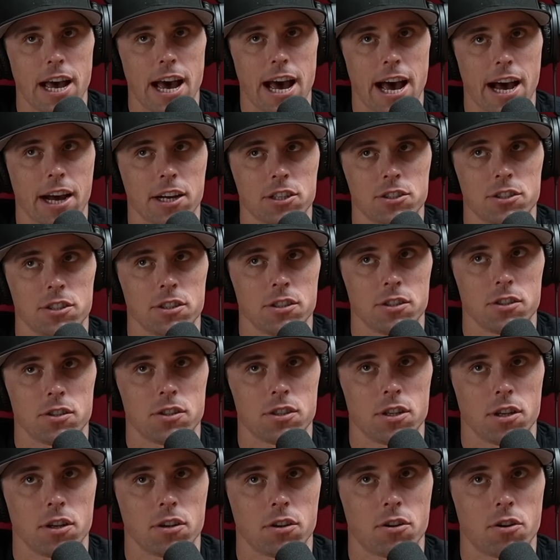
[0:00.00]
to
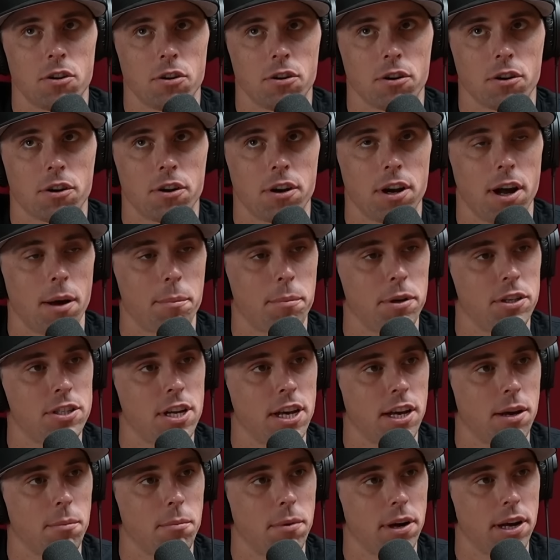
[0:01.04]
actions that could or could not be
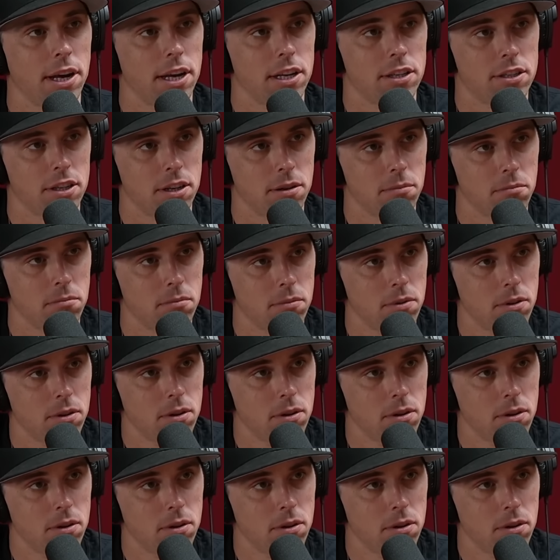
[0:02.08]
taken by ATIP?